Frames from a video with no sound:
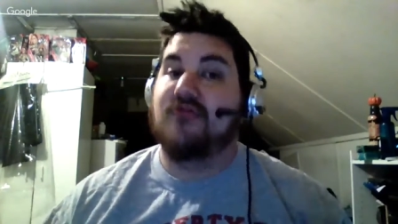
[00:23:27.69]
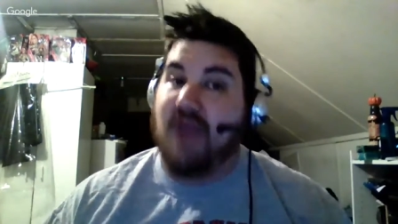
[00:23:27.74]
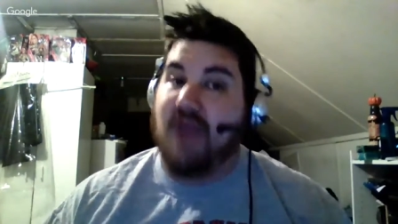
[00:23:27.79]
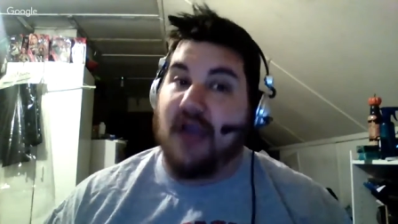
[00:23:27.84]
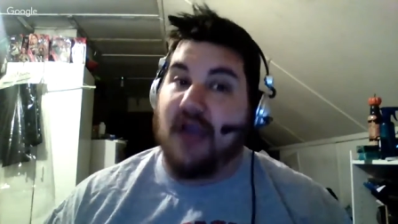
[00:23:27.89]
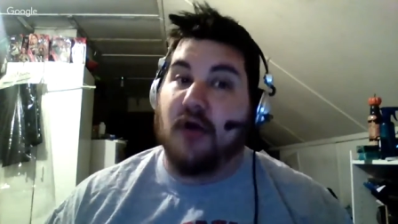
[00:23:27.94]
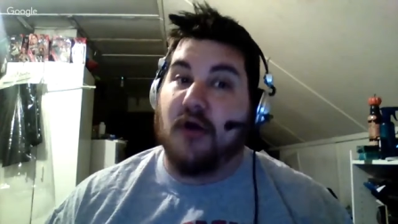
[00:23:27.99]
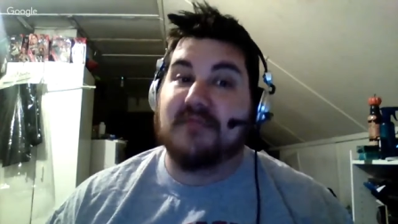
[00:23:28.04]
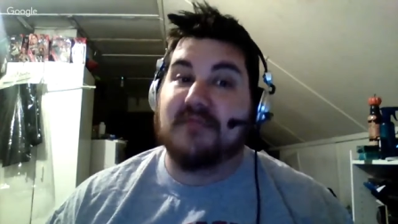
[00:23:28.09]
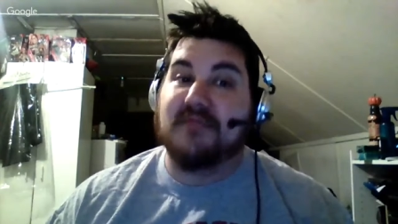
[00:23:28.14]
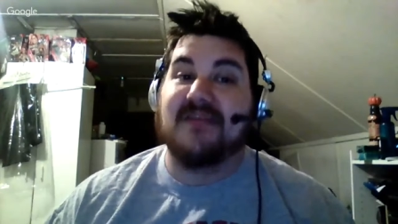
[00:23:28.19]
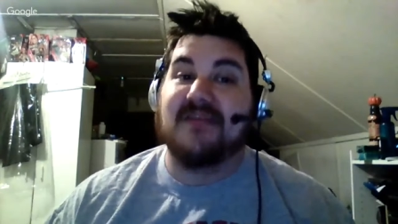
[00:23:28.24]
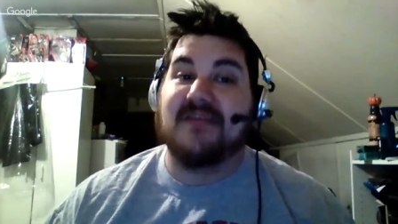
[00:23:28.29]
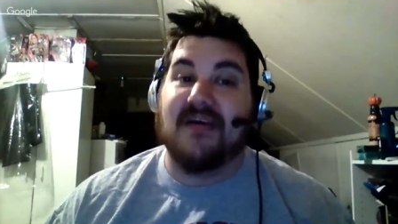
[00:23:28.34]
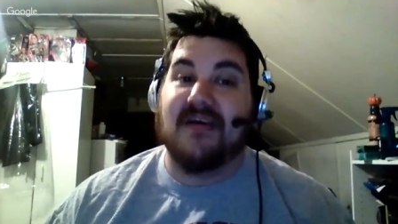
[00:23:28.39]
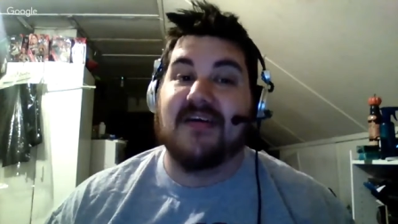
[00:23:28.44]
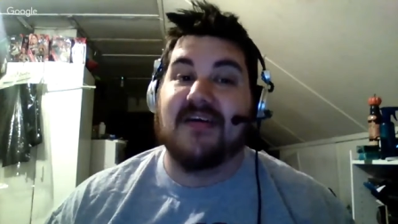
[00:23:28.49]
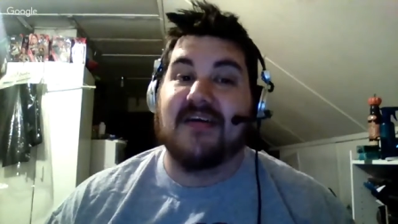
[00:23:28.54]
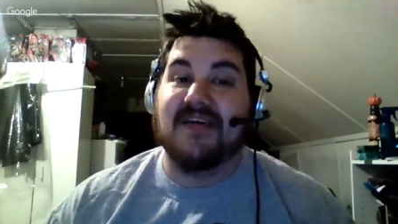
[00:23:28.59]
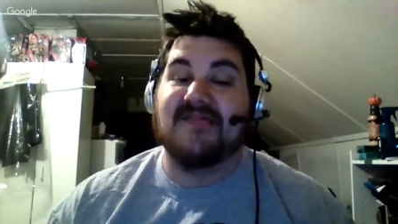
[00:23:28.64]
I hope
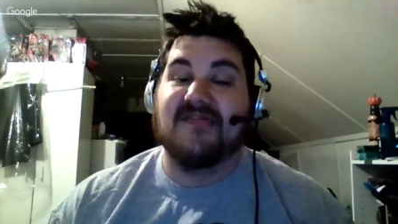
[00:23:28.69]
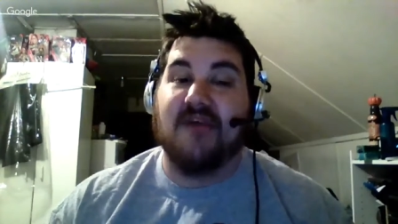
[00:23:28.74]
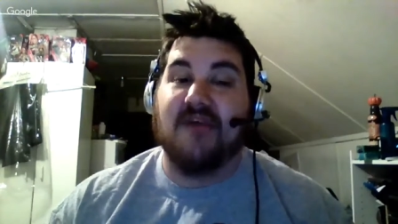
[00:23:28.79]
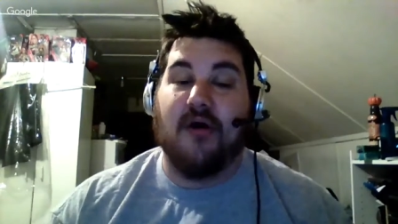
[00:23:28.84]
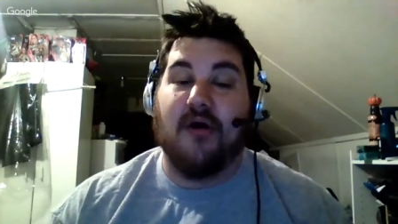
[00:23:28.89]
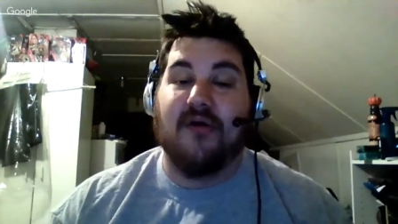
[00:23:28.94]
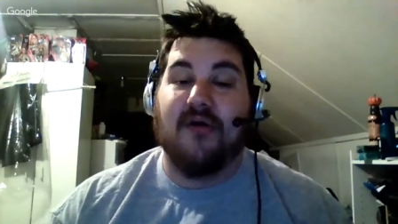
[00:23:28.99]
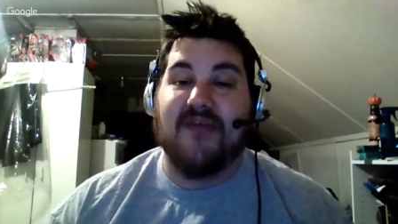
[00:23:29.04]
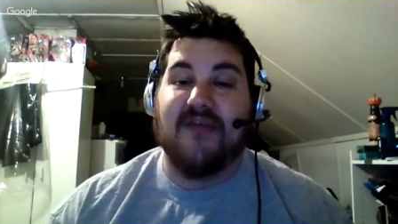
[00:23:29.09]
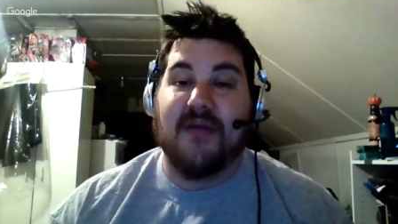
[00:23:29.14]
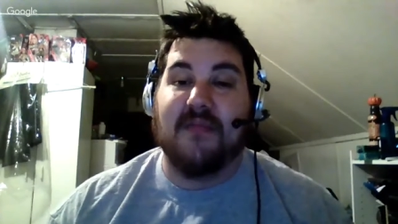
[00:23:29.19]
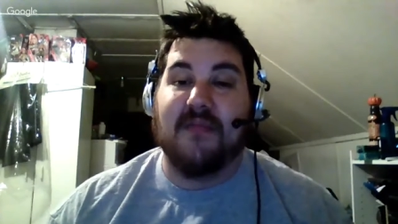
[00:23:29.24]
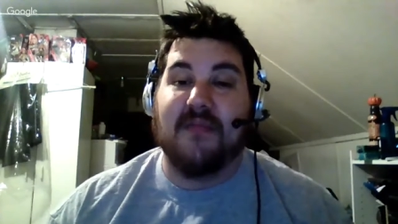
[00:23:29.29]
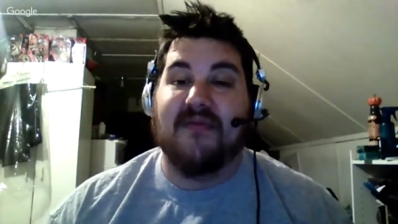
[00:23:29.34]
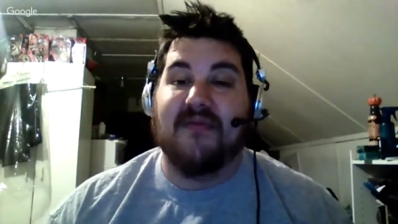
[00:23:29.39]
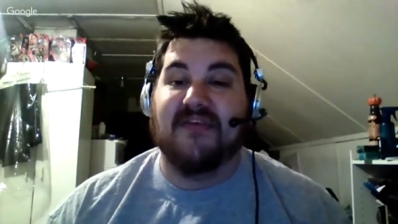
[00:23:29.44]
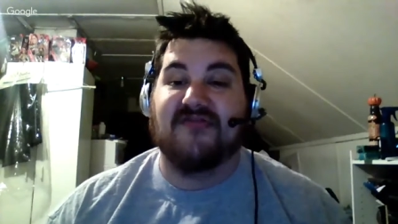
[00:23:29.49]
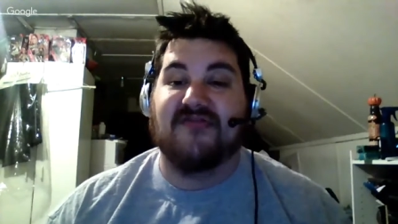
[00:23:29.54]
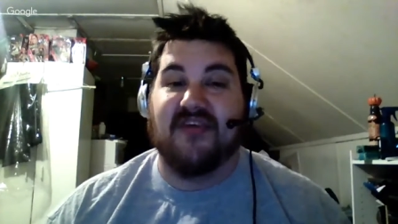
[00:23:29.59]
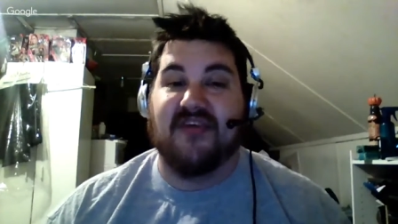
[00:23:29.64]
Tatanka gets in the Hall of Fame
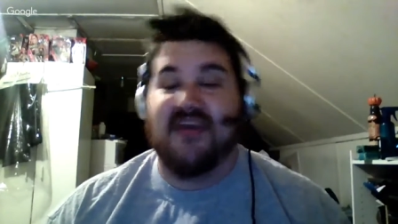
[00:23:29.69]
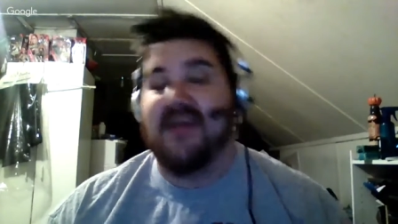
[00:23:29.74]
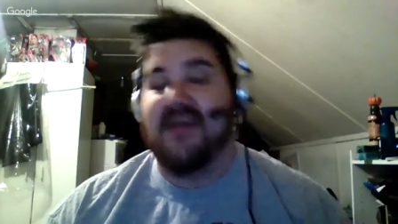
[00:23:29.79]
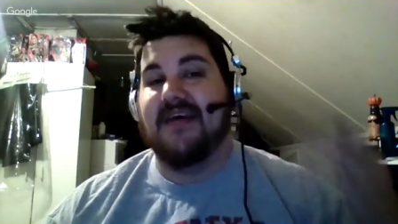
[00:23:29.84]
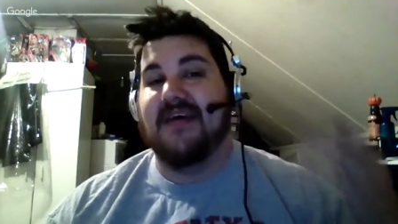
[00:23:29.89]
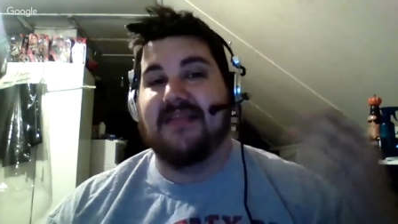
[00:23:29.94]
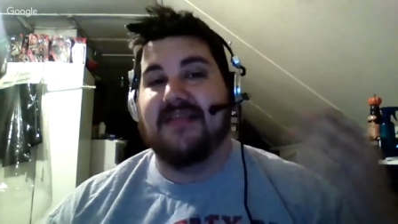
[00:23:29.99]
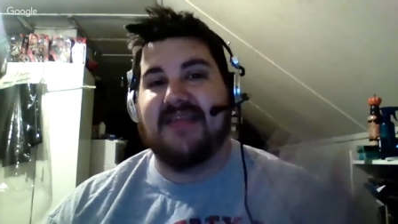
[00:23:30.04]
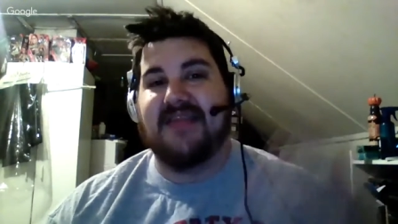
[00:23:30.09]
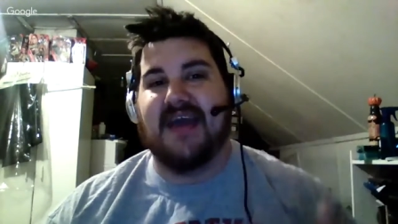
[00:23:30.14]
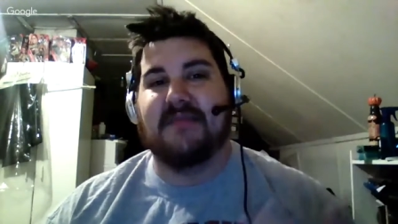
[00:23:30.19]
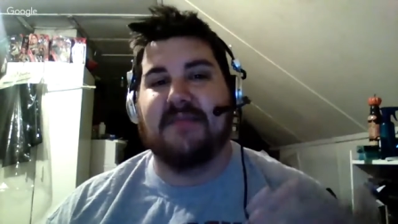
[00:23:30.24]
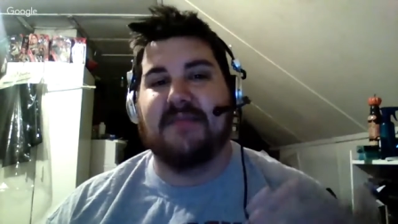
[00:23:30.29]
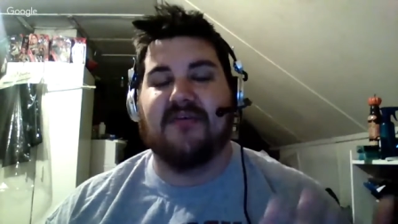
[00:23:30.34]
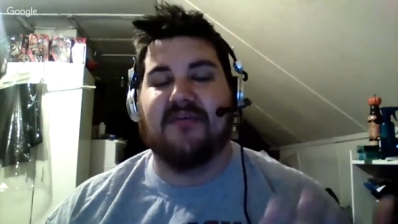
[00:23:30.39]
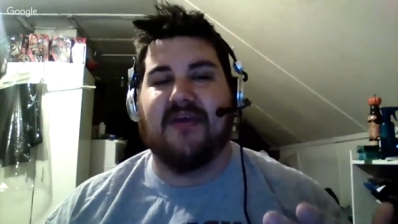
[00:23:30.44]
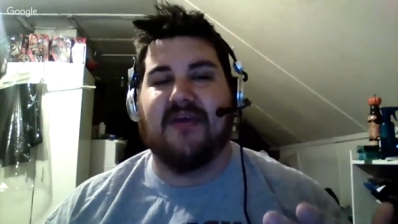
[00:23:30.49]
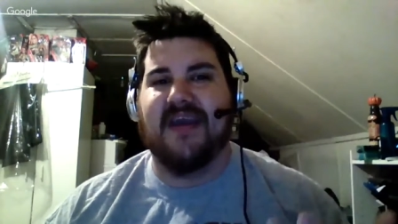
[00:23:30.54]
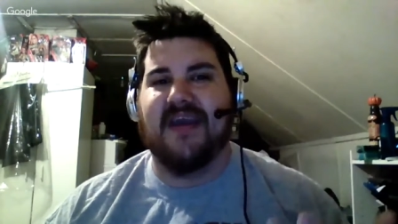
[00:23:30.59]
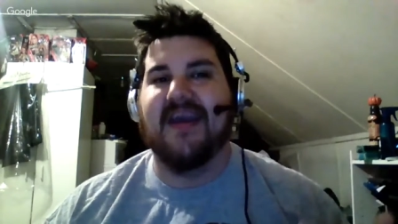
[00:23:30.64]
eventually. That'd be
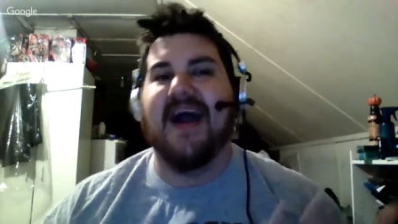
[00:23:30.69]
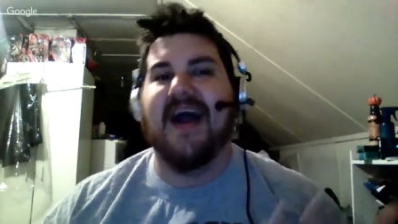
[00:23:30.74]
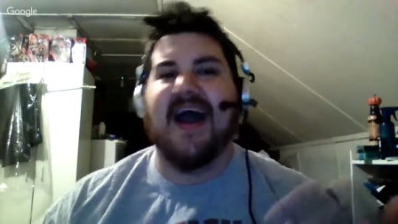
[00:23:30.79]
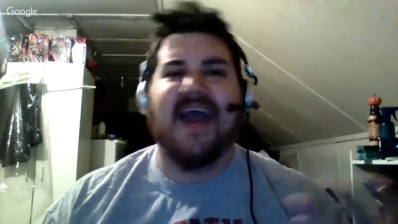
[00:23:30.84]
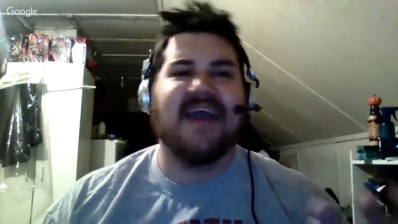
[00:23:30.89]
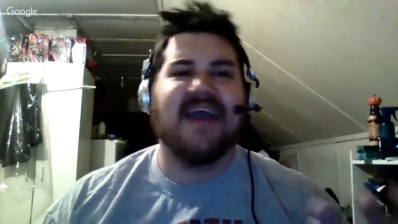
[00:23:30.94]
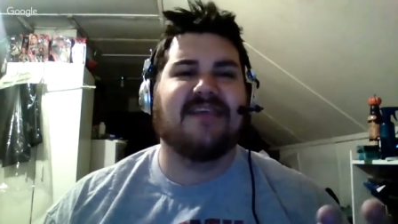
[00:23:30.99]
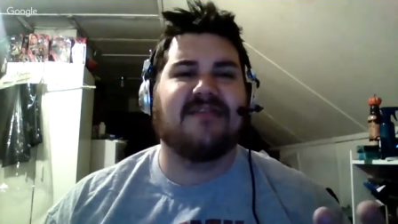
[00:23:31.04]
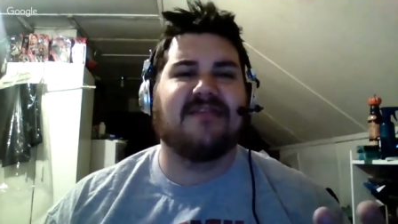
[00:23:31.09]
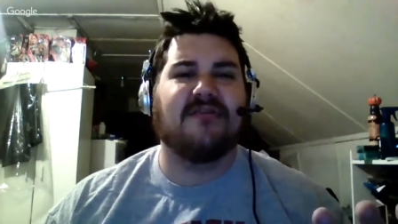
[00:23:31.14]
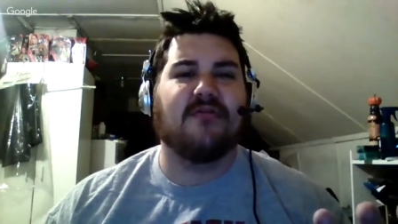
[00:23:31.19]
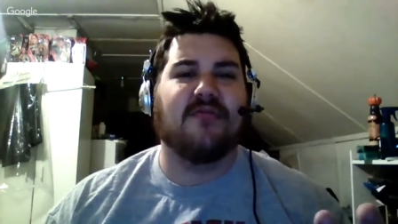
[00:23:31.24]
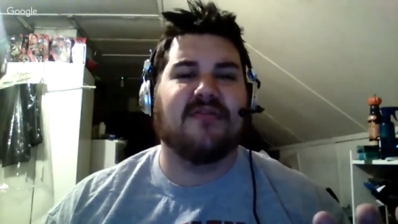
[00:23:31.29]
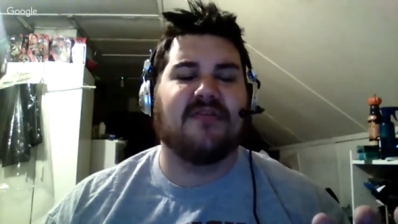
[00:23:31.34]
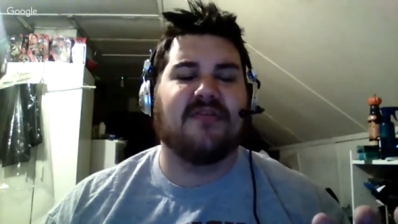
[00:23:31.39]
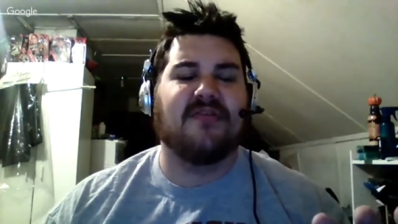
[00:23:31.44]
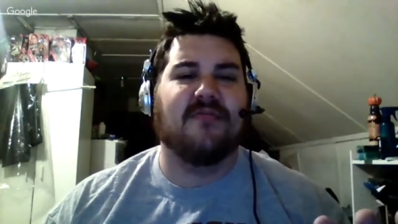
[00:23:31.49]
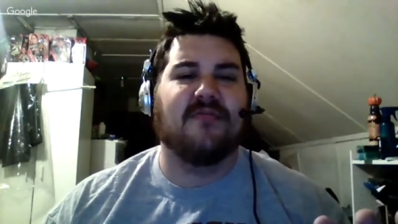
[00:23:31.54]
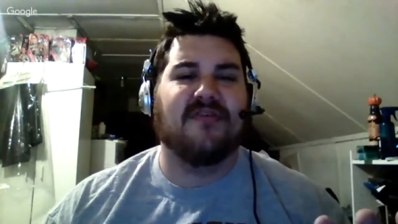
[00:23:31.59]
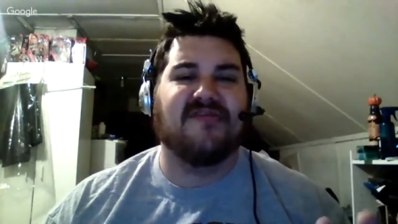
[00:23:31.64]
great. I had dinner with
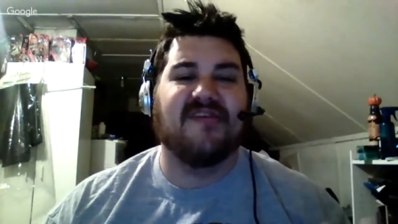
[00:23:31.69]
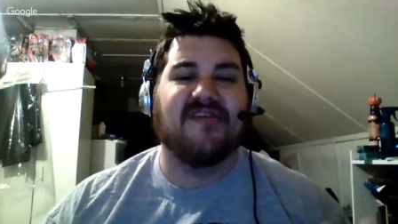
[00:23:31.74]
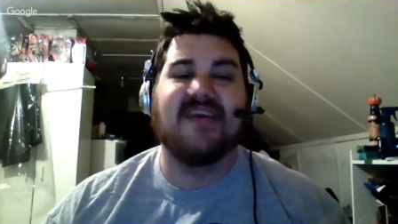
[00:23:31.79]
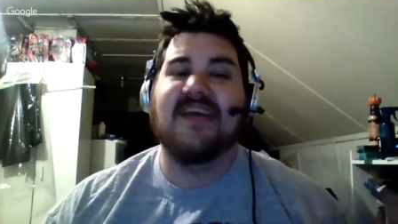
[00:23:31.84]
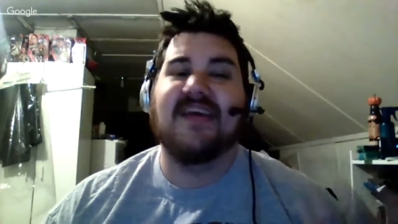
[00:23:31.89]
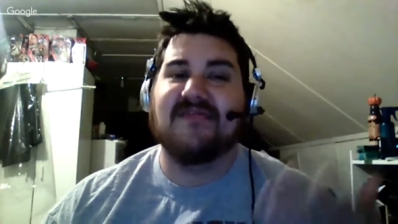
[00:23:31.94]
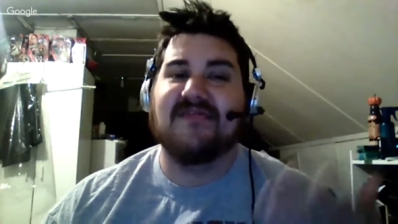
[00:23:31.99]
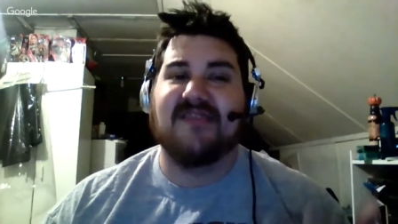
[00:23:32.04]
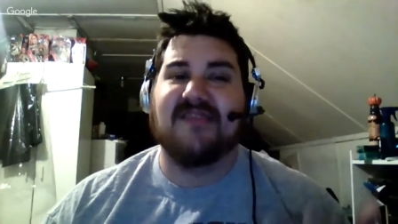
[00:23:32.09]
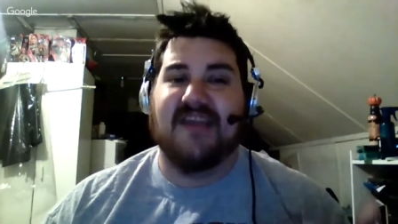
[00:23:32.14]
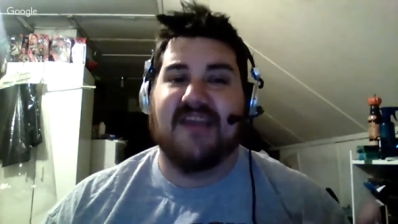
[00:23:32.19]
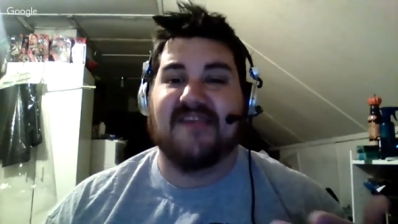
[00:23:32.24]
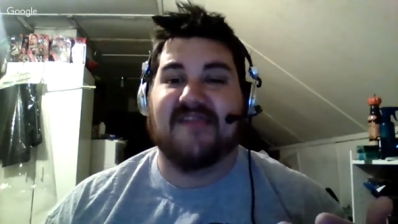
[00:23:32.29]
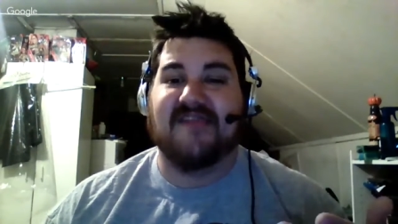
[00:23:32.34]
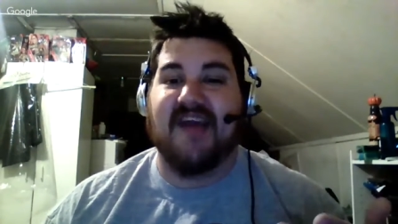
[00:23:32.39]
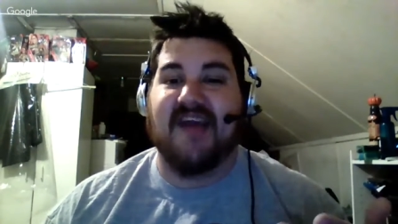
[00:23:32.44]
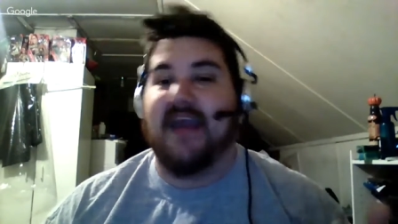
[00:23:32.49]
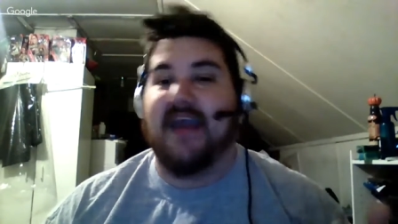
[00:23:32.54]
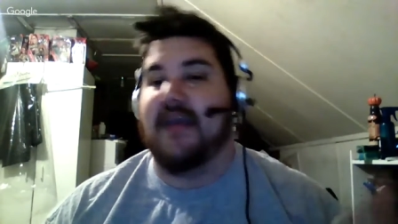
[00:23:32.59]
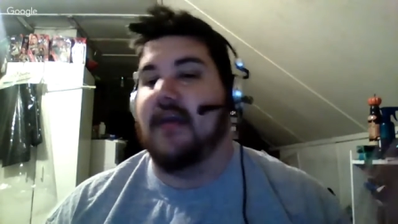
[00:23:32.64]
him once. He was a nice
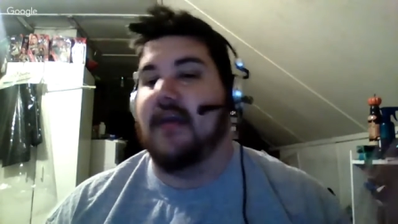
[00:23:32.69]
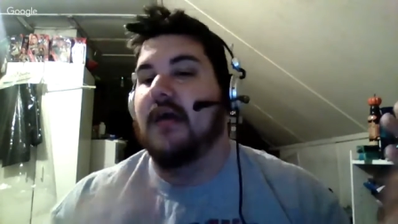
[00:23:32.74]
guy.